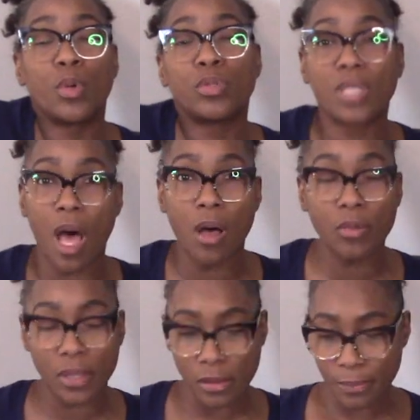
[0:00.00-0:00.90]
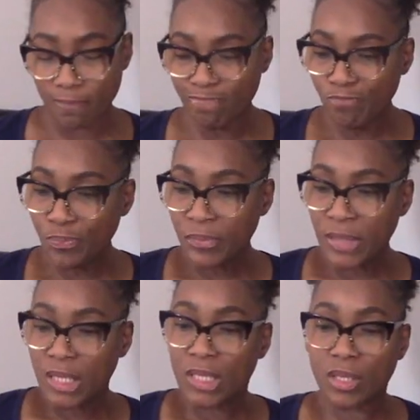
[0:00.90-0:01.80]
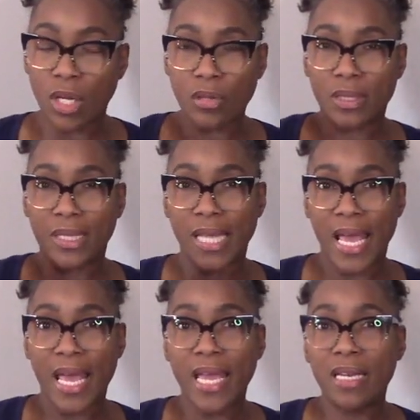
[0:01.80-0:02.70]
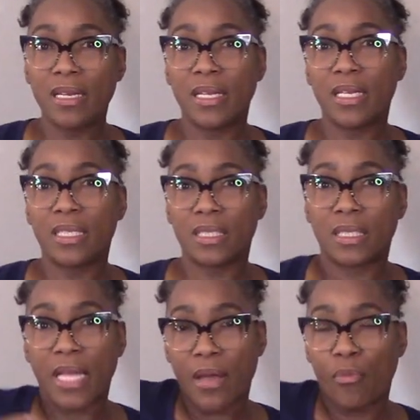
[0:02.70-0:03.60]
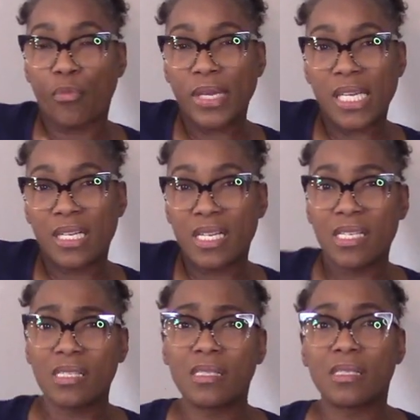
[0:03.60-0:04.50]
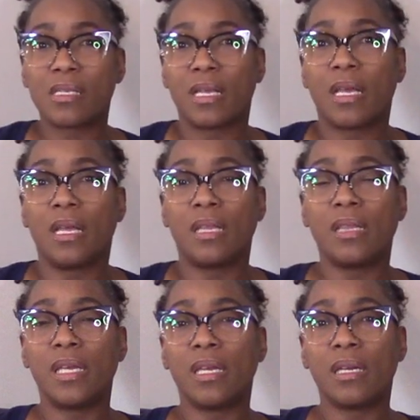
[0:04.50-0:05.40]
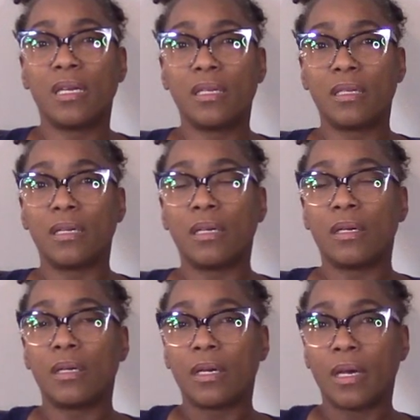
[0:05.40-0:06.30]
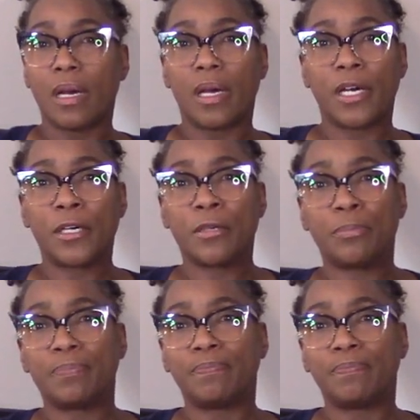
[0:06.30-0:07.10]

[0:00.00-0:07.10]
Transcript: talk. So that is that weakness. And then um,